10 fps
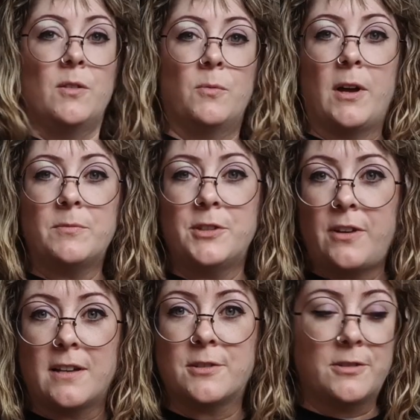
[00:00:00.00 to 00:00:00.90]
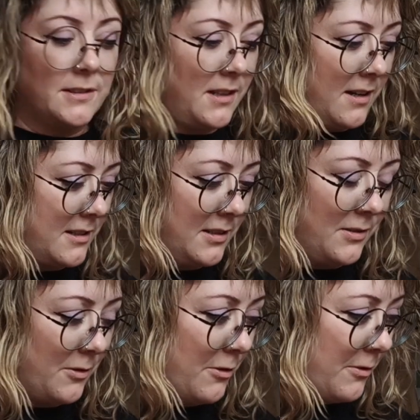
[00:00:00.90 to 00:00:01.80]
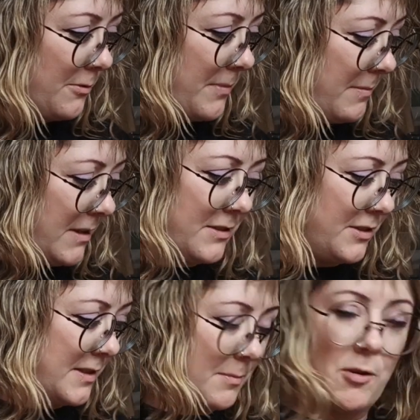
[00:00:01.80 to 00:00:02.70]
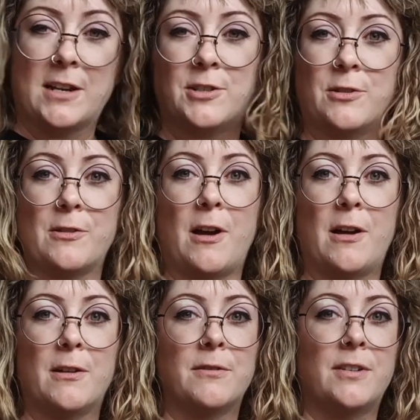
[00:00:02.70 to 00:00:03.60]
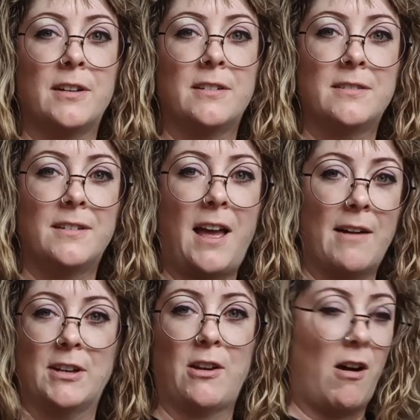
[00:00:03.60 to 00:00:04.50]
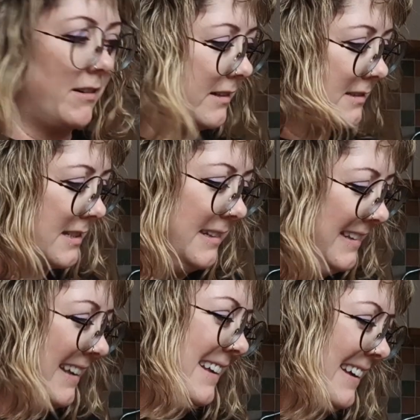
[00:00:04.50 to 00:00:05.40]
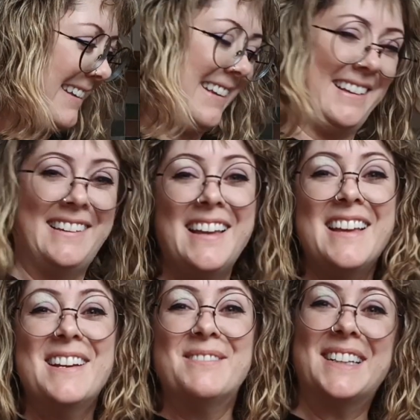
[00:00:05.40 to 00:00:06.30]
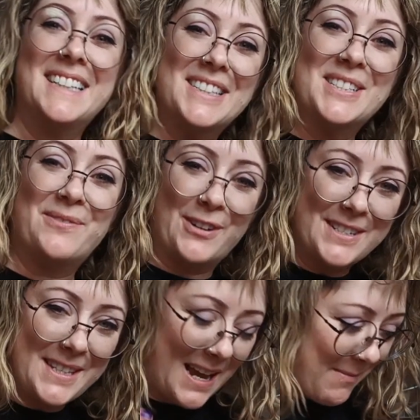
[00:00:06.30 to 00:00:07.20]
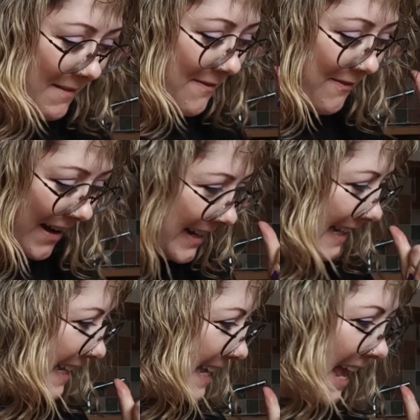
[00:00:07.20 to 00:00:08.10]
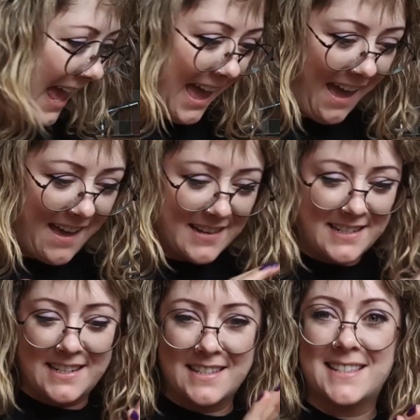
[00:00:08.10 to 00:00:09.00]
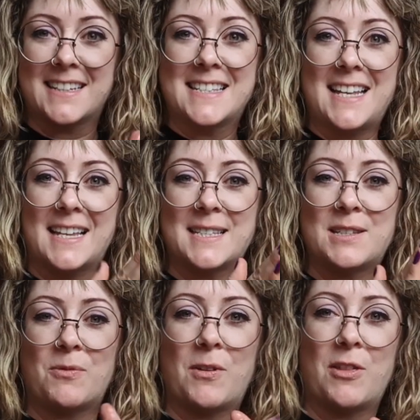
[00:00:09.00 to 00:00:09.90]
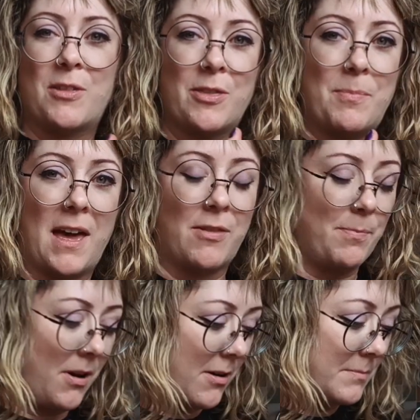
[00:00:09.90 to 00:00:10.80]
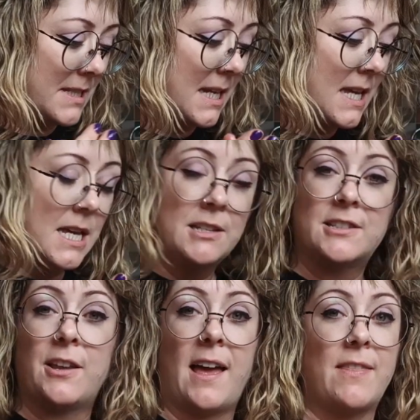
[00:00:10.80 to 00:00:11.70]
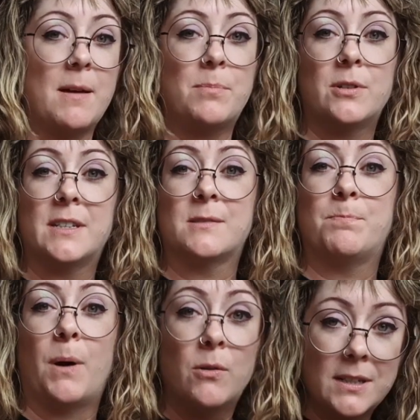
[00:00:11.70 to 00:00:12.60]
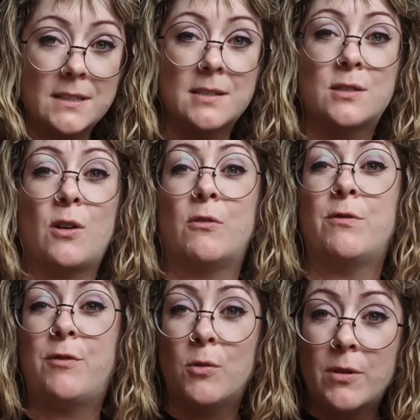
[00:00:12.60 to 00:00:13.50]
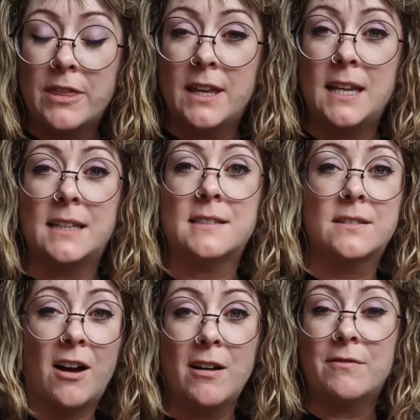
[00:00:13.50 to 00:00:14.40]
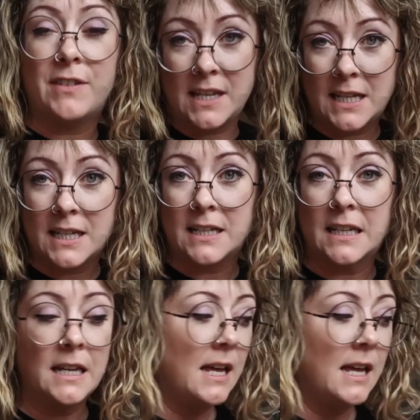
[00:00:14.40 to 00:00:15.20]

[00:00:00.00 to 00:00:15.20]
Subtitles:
Well, you guys are good luck. Or maybe it's just the pressure of having an audience. But this is the first time I've finally had success with the bath bombs. So yeah, that book is bogus. Don't fool with it. It's not vegan.